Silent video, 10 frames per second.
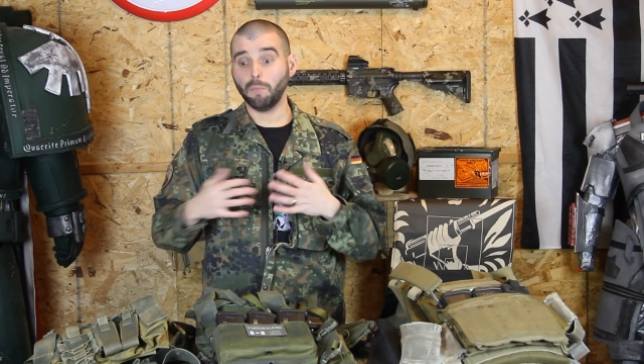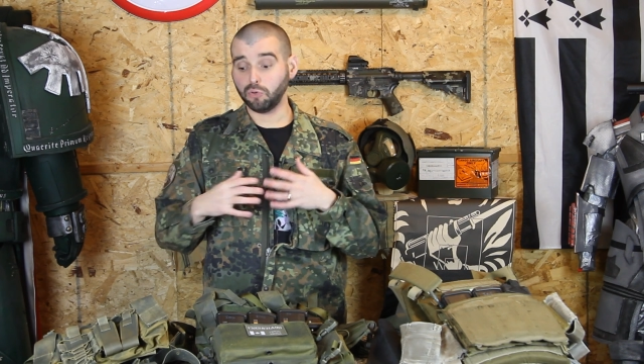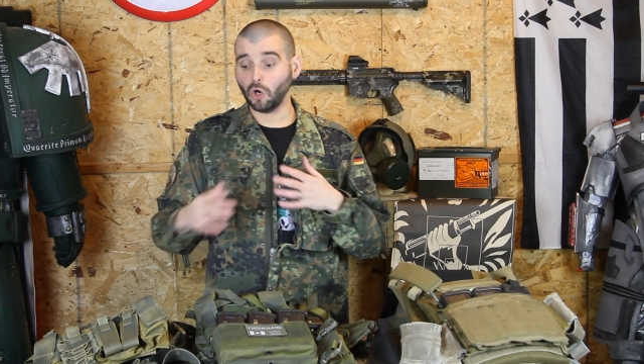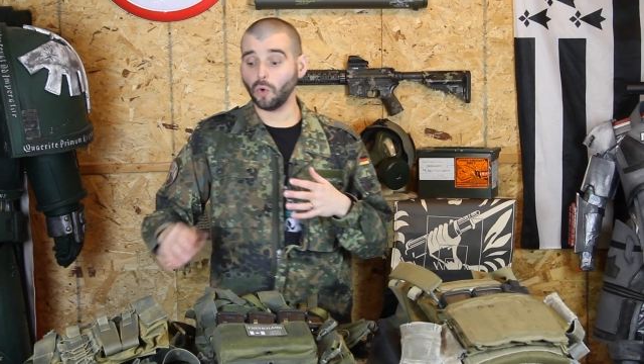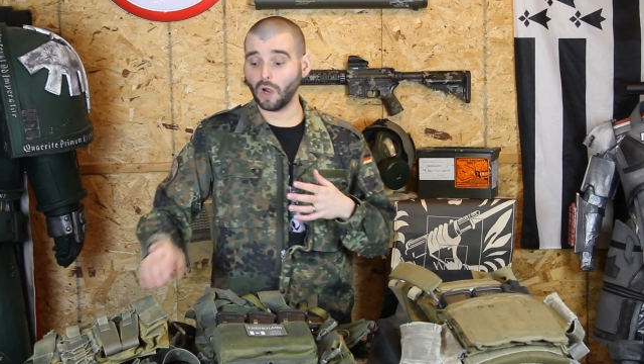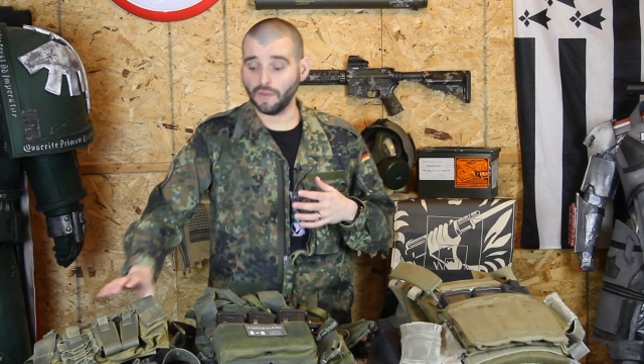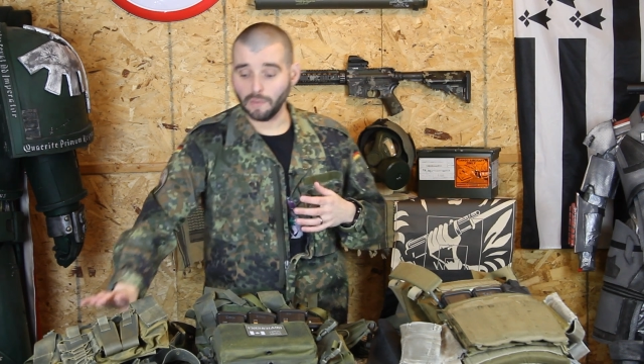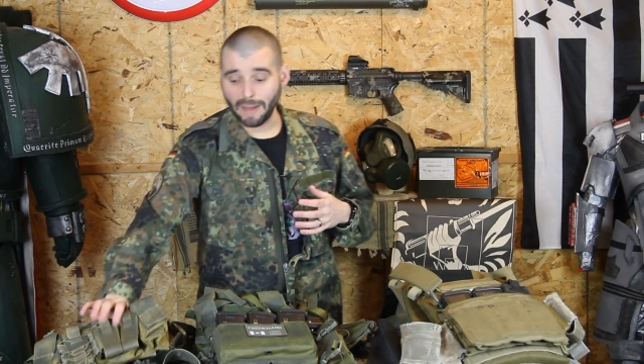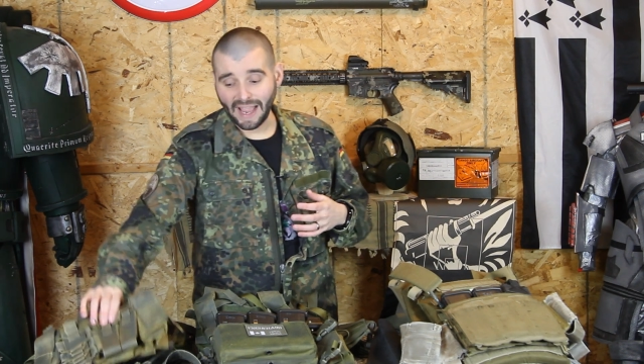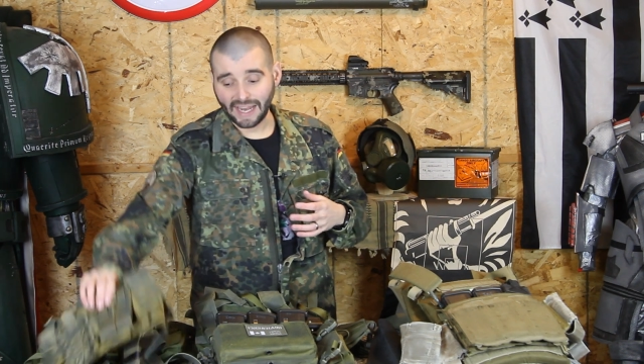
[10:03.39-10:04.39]
broke on the
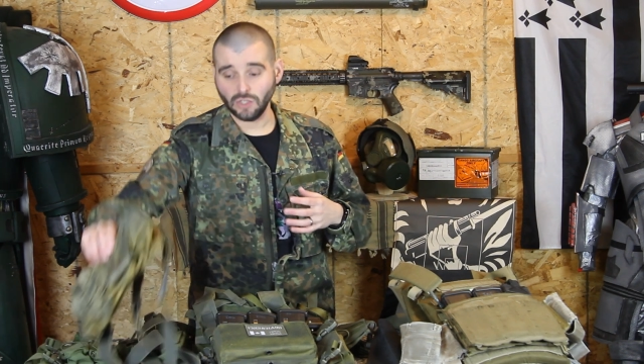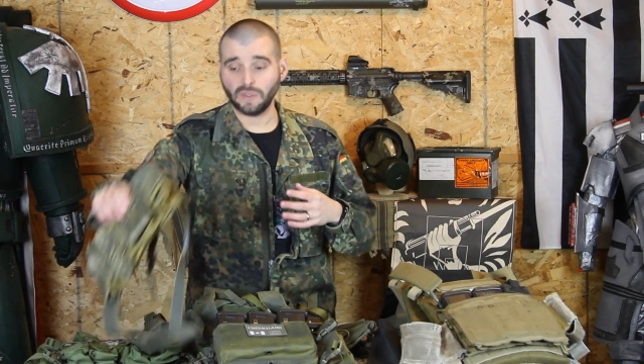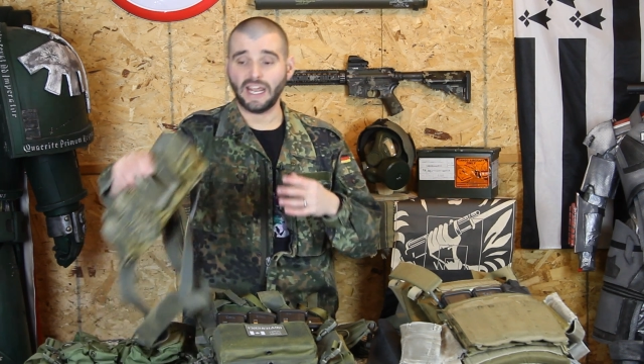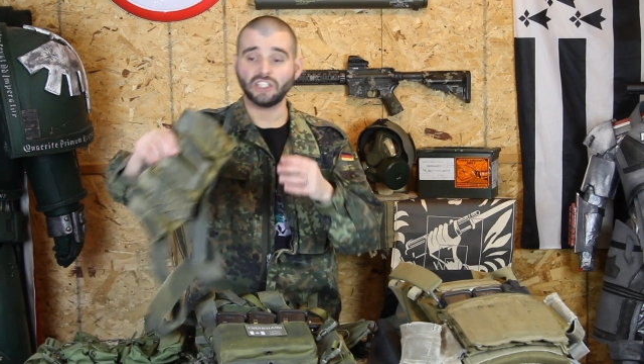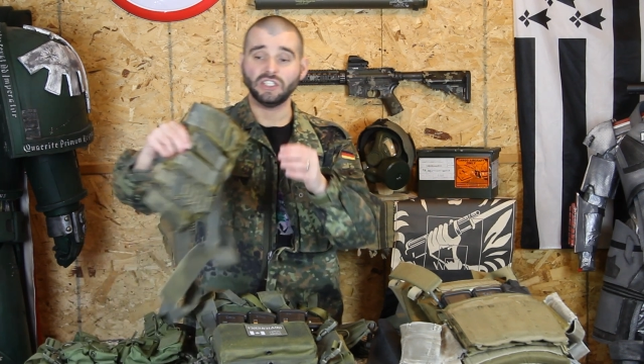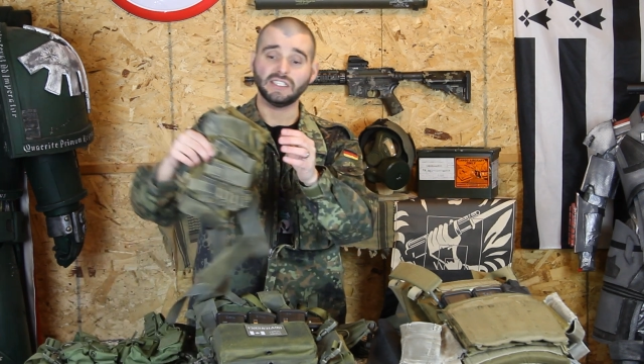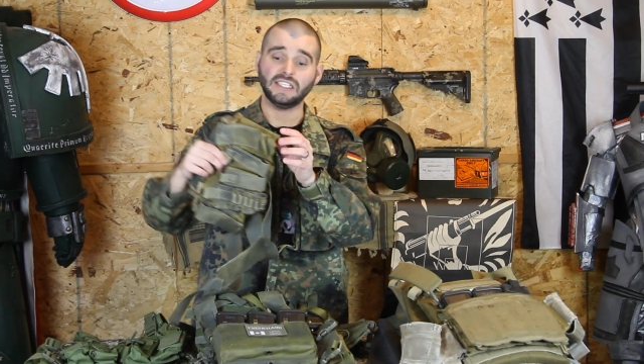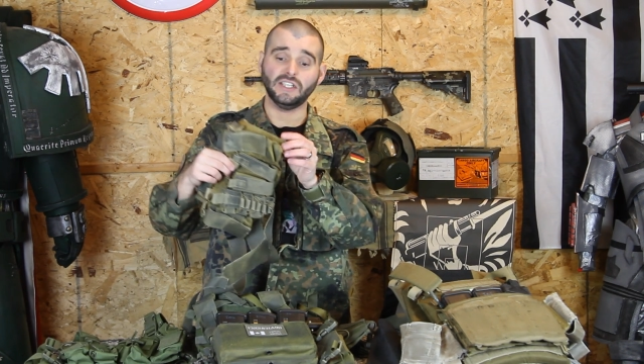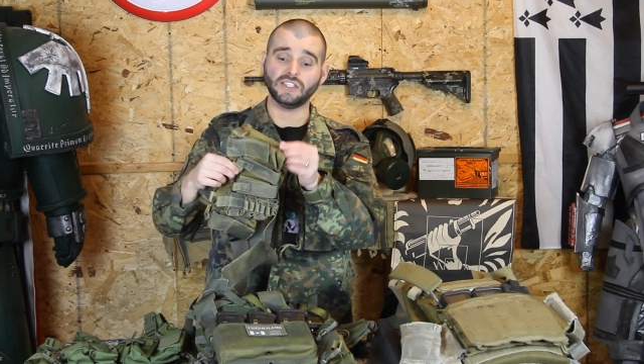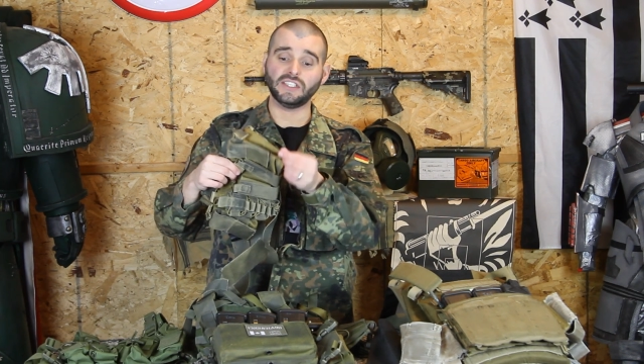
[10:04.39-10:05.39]
back, and you can actually see
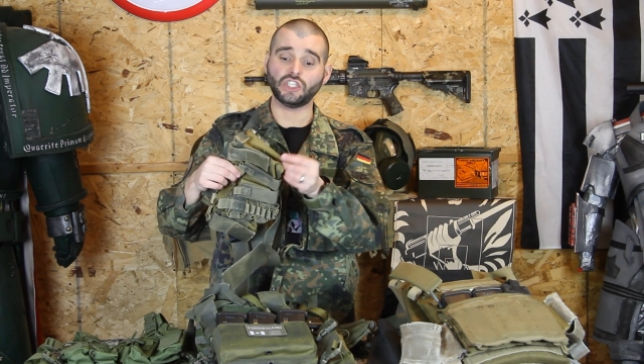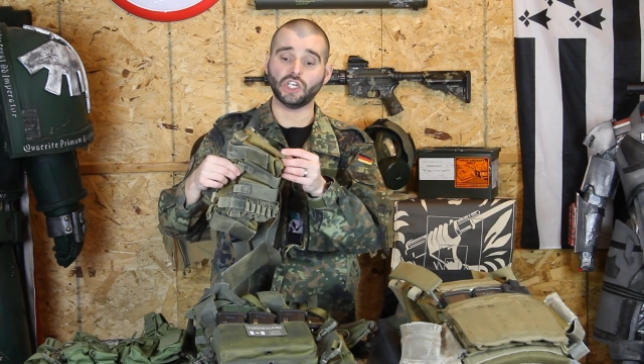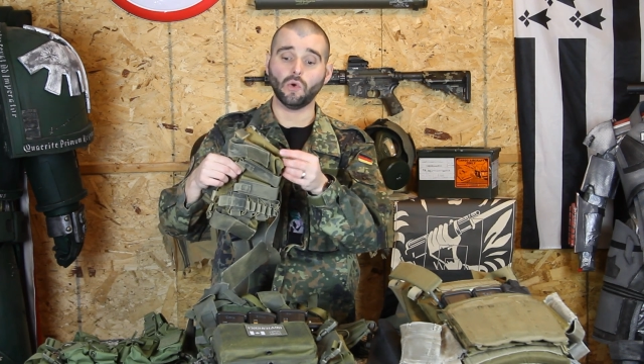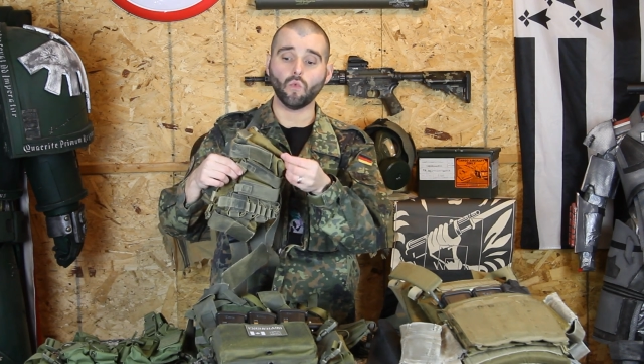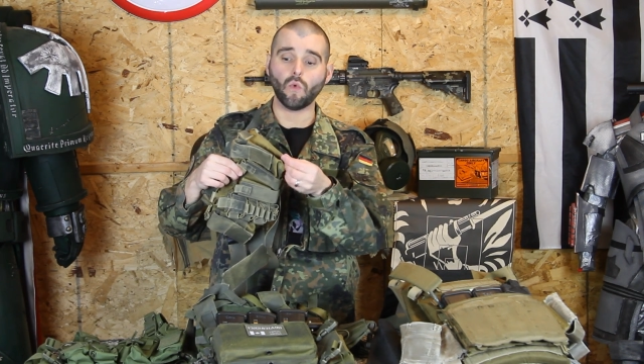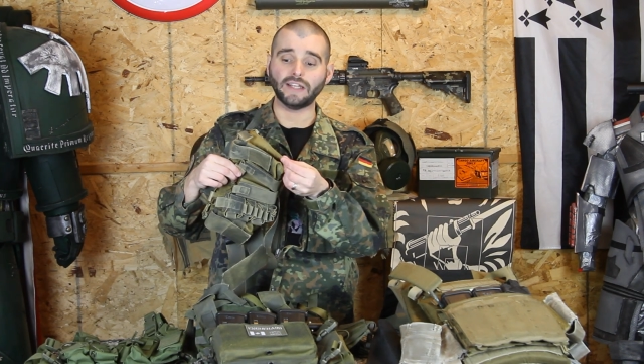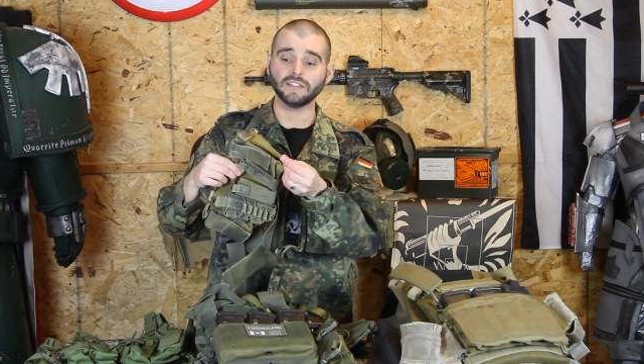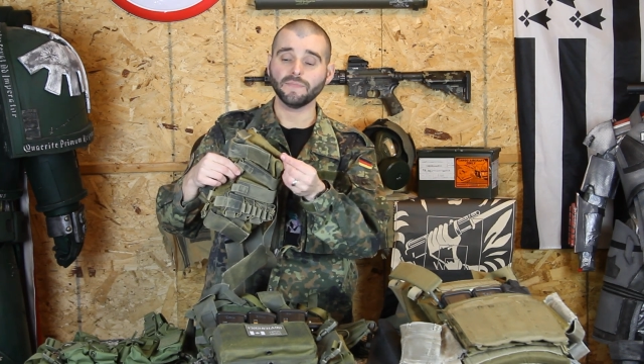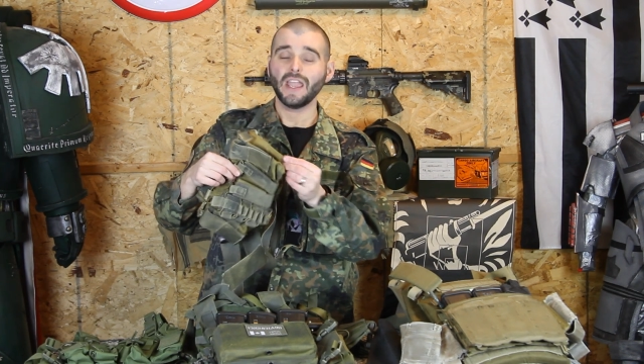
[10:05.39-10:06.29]
the stitching went.